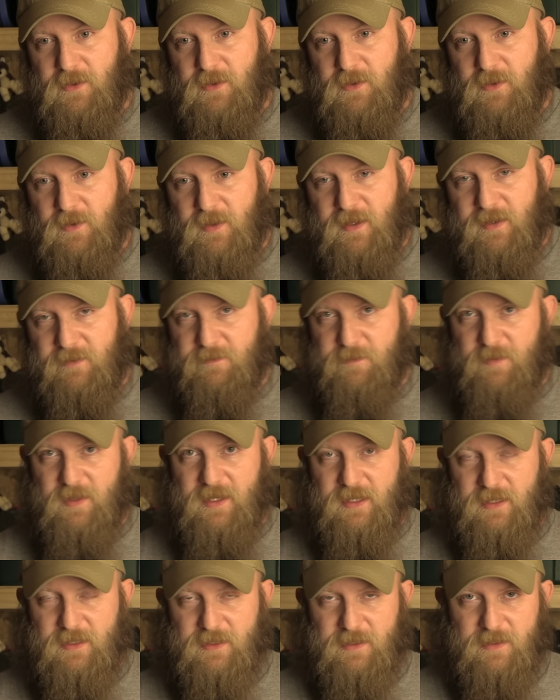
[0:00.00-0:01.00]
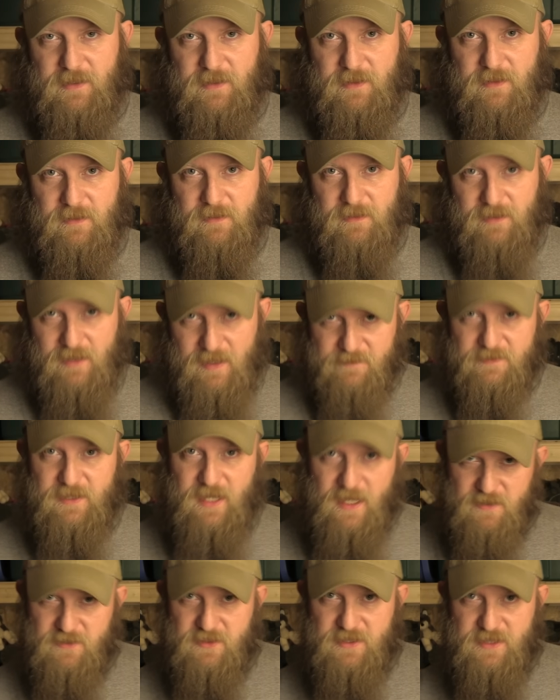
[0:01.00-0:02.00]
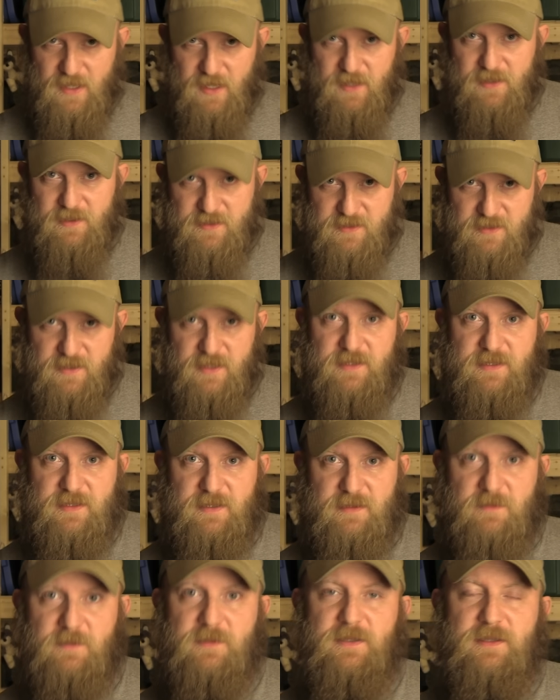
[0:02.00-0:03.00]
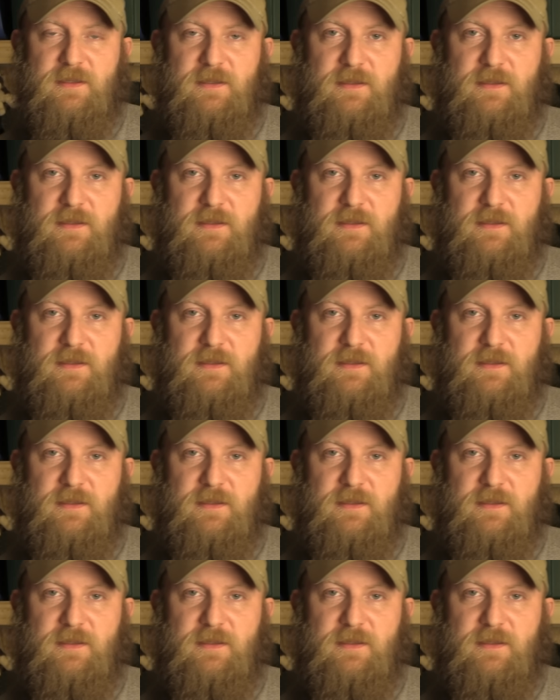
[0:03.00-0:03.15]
who have been left outside the system,